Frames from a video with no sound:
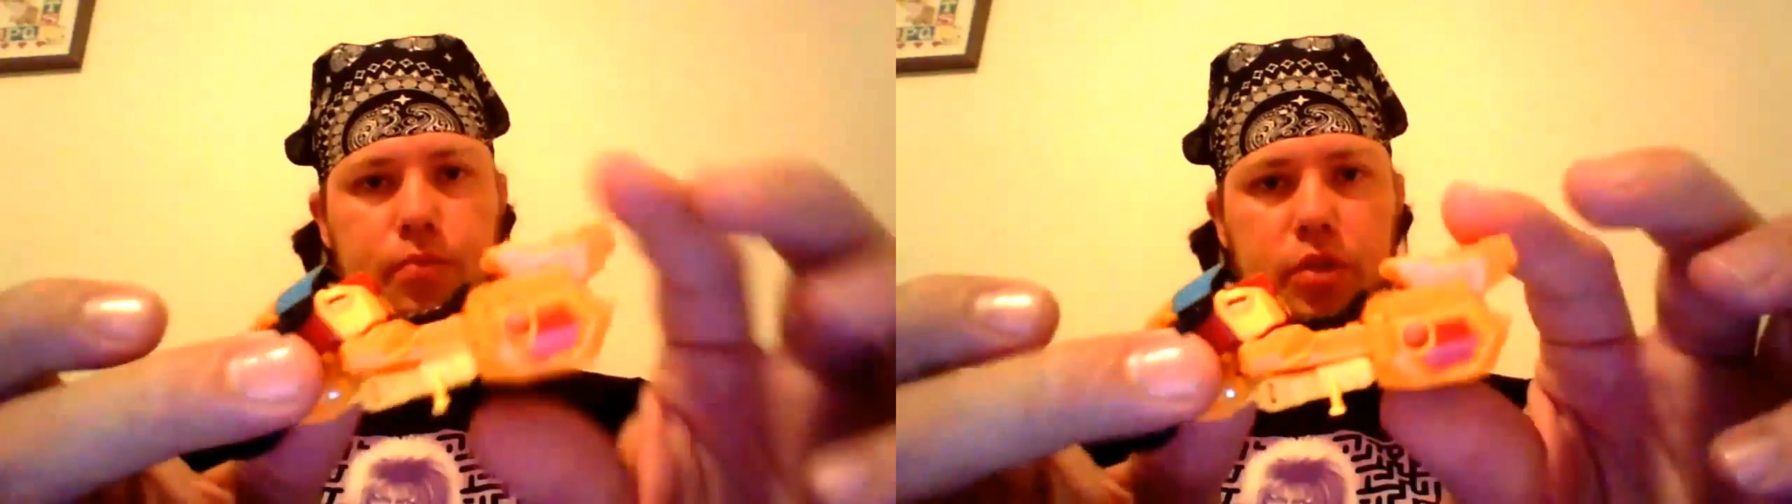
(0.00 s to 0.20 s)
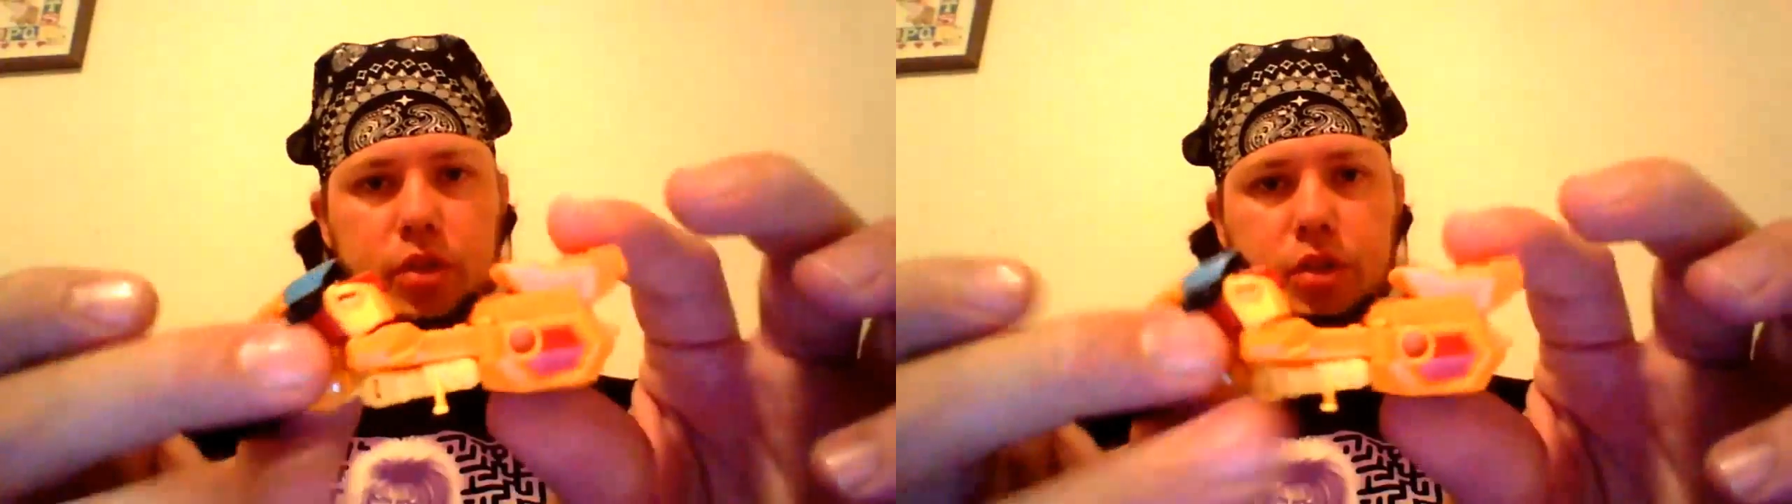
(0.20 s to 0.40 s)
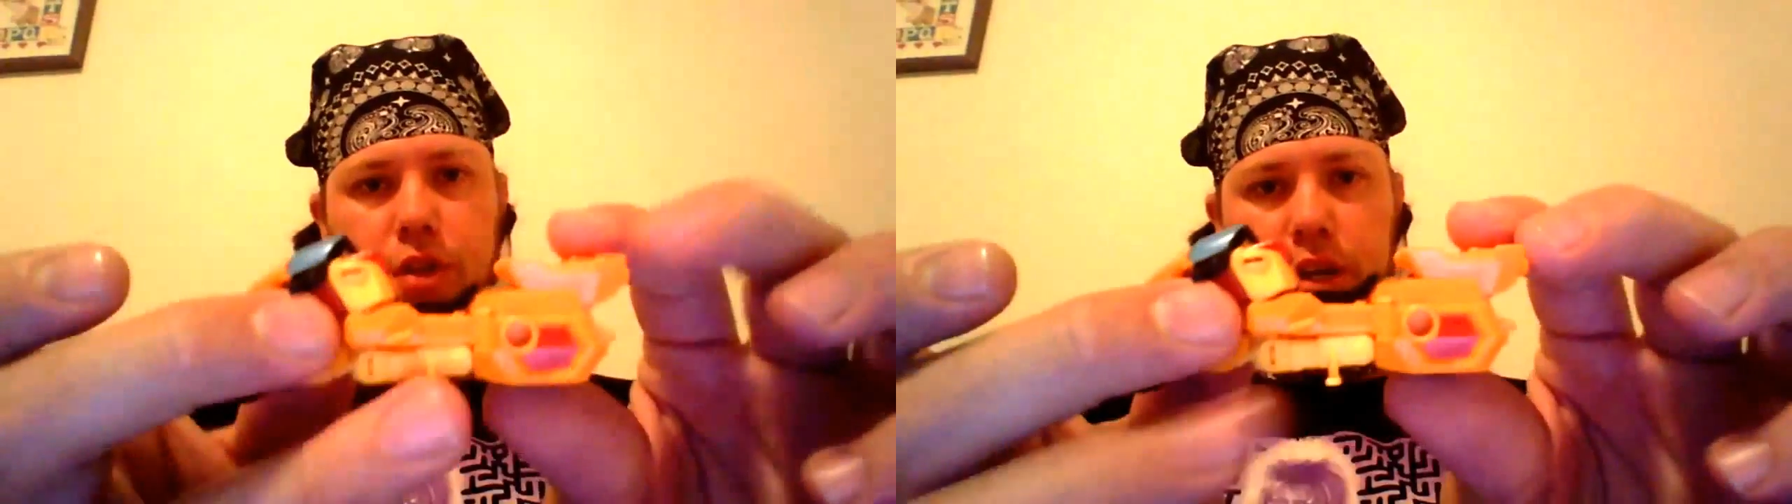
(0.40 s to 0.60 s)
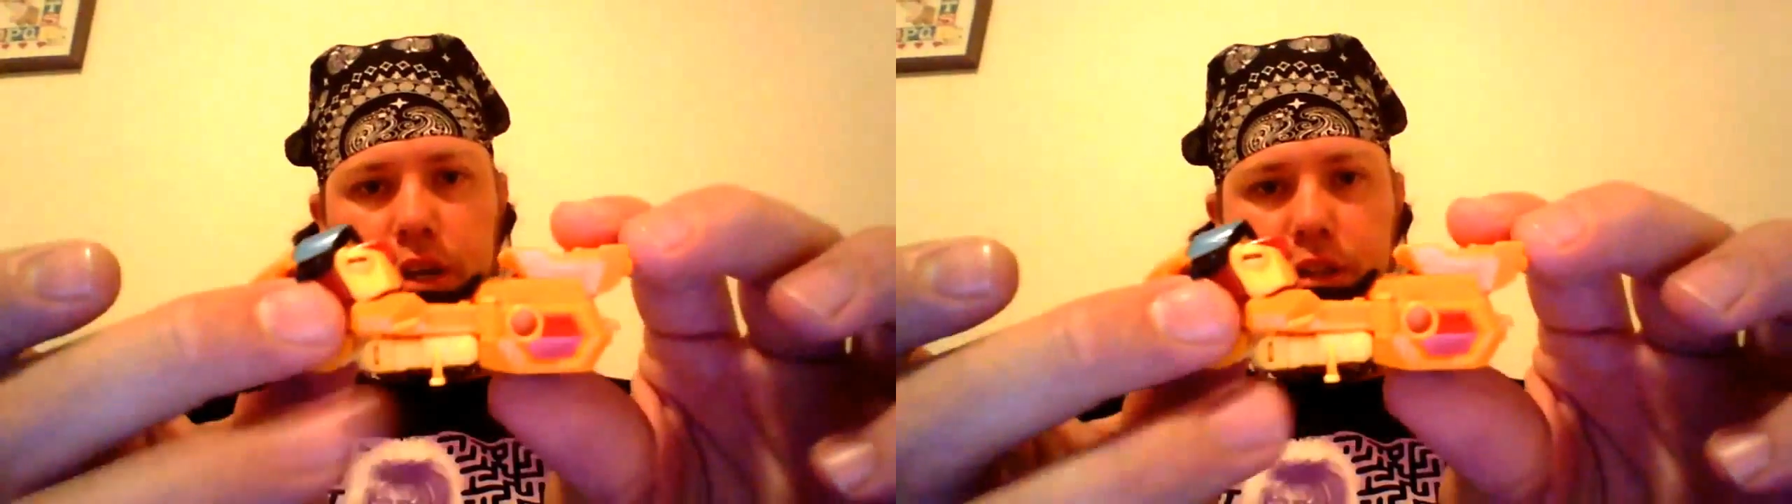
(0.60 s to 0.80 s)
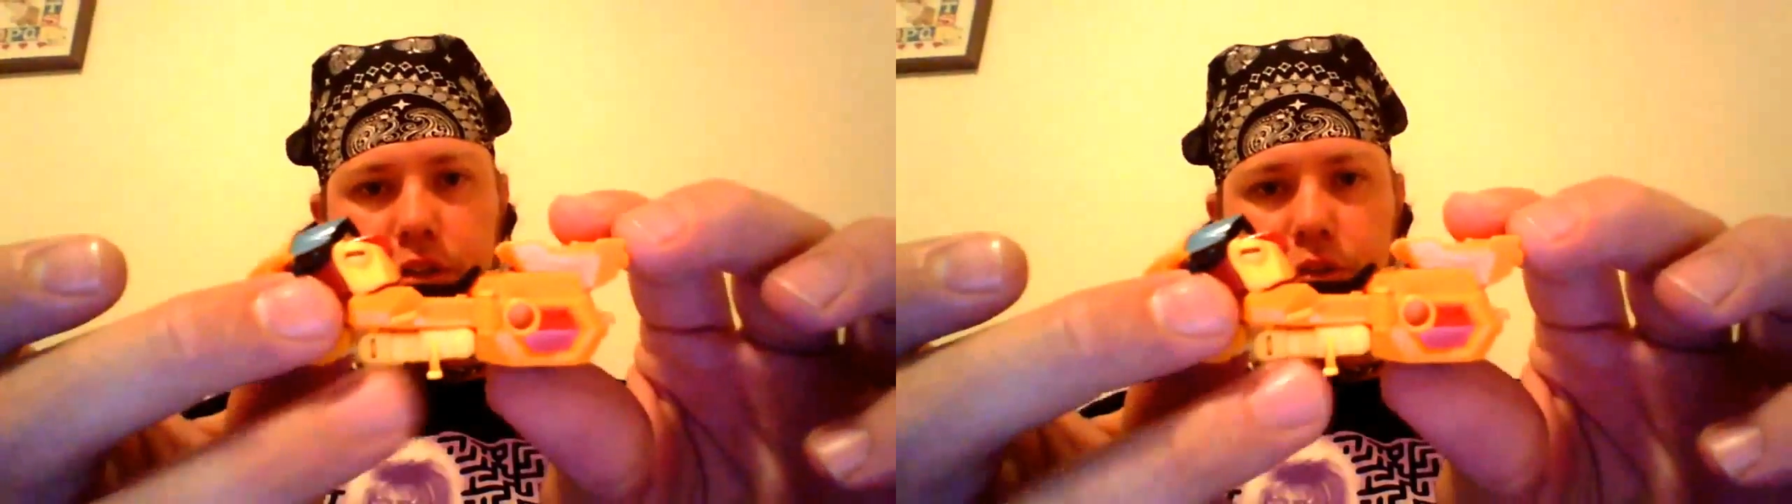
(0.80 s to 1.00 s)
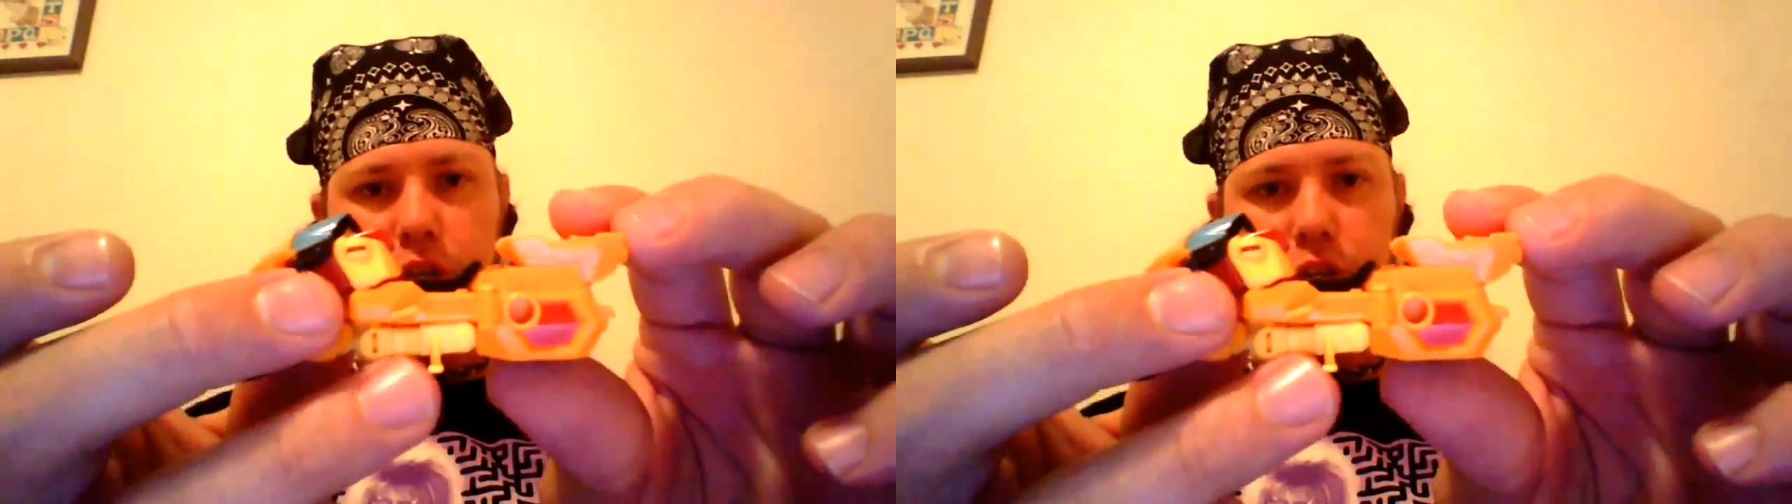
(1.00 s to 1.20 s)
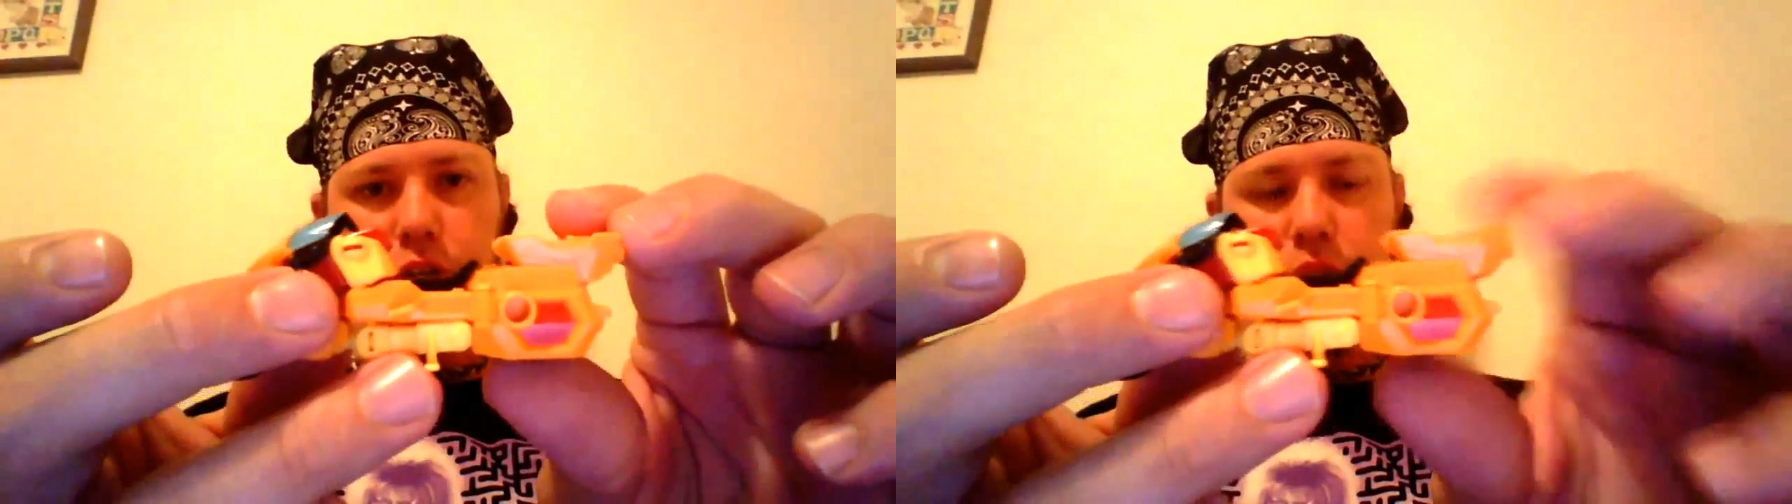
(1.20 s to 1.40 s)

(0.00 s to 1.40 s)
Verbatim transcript: Still has a traditional